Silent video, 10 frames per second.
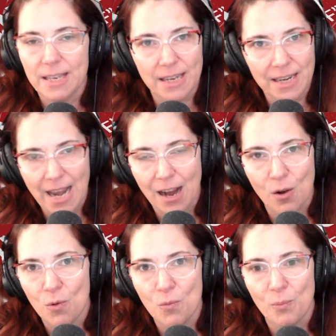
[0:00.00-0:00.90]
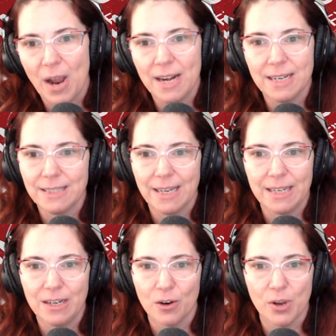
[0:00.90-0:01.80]
now Biden has
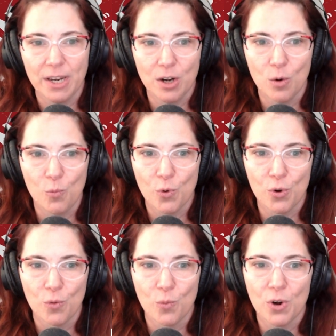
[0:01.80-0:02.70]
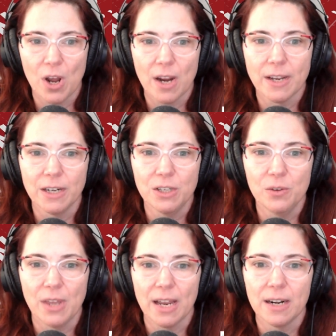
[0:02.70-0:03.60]
said, okay, nope, we're not going to
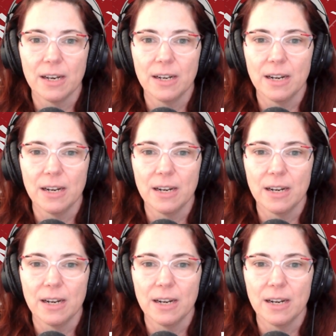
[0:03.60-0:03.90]
do that.